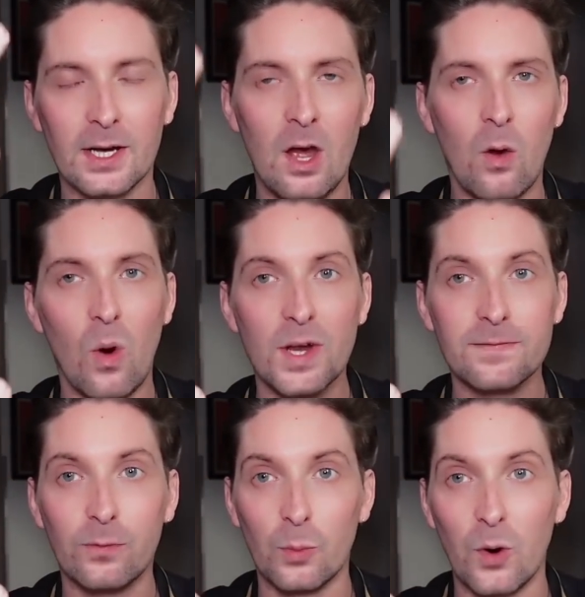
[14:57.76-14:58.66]
right? One
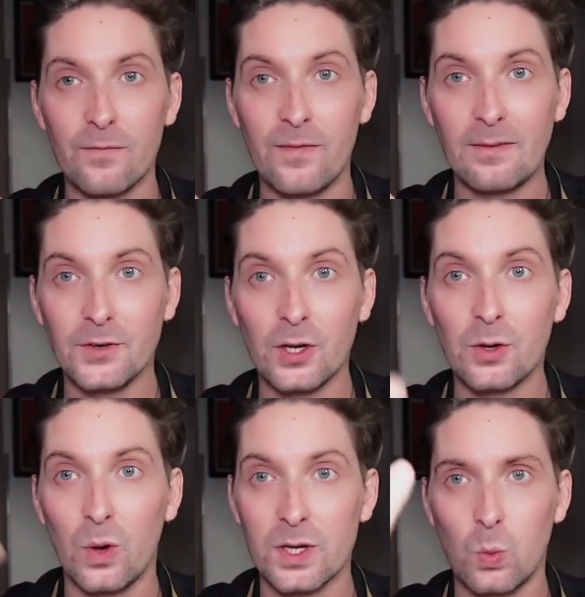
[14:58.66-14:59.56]
is
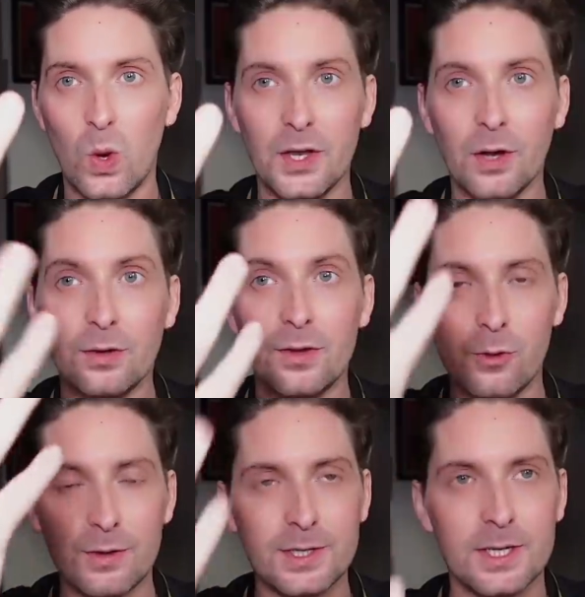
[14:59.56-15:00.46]
$4.5, one is $1,
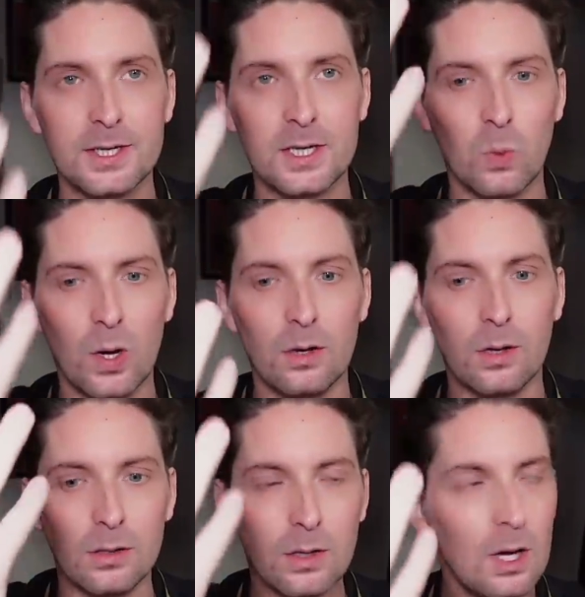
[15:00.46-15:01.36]
the USDC is
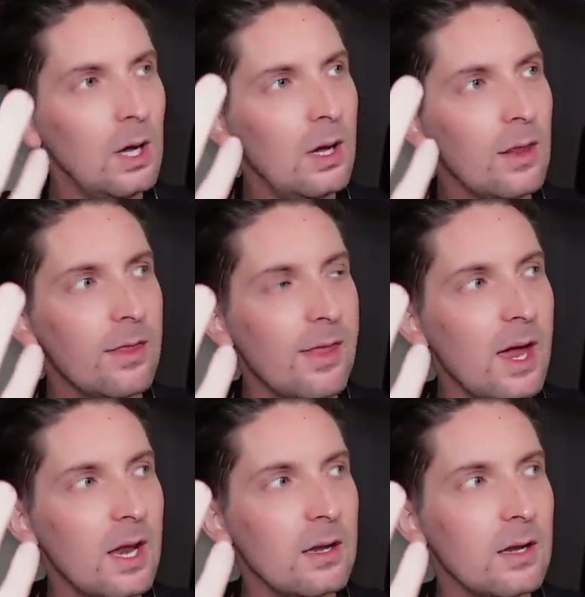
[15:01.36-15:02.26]
$1.
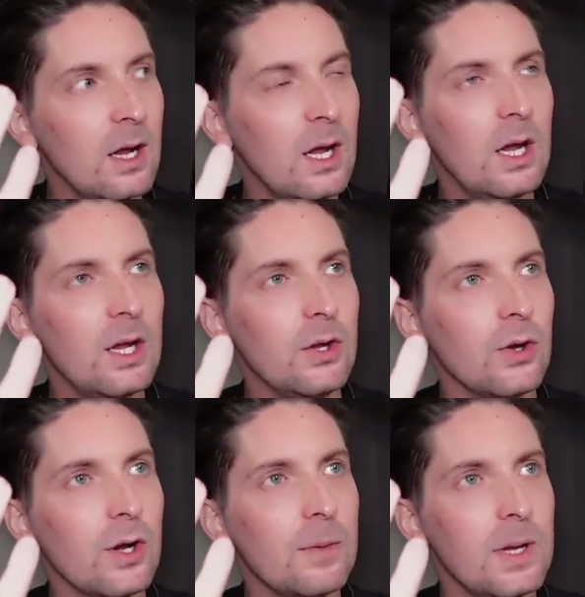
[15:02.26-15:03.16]
Then
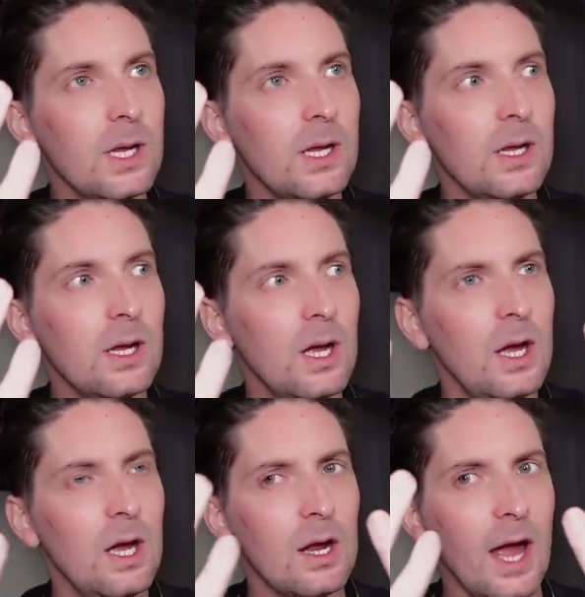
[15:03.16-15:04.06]
you're gonna be,
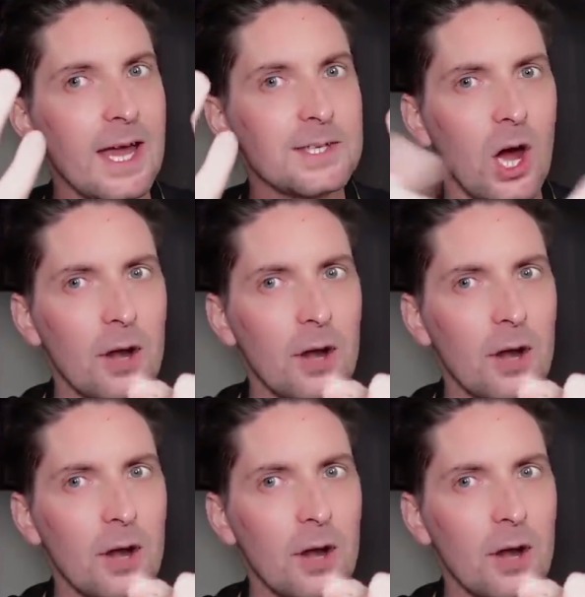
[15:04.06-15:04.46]
I guess,